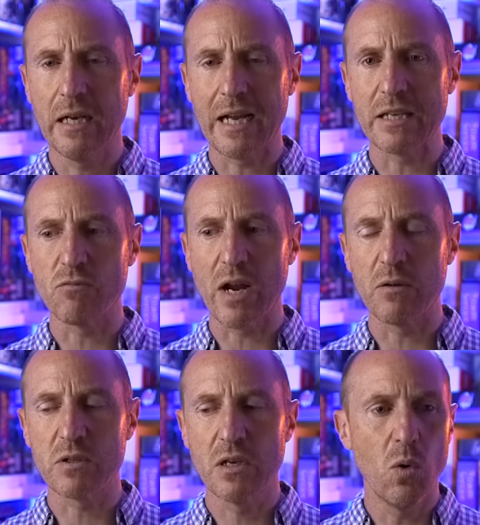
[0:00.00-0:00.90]
8
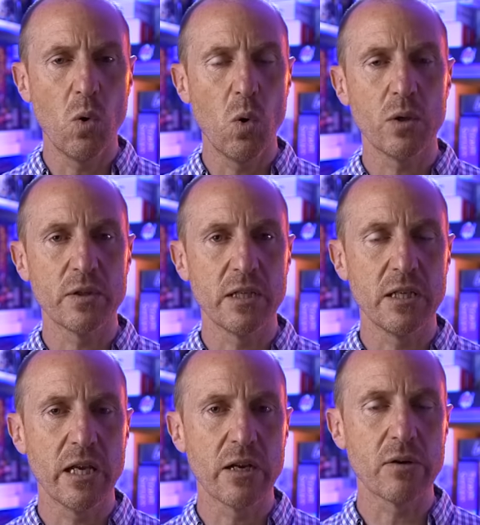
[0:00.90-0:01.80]
rounds, or the
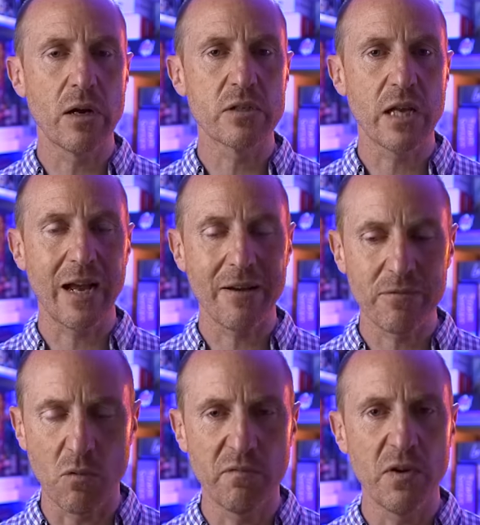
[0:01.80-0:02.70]
heroes have
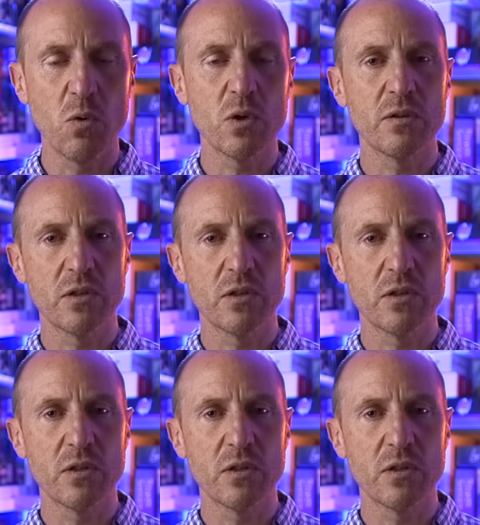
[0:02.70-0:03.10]
fulfilled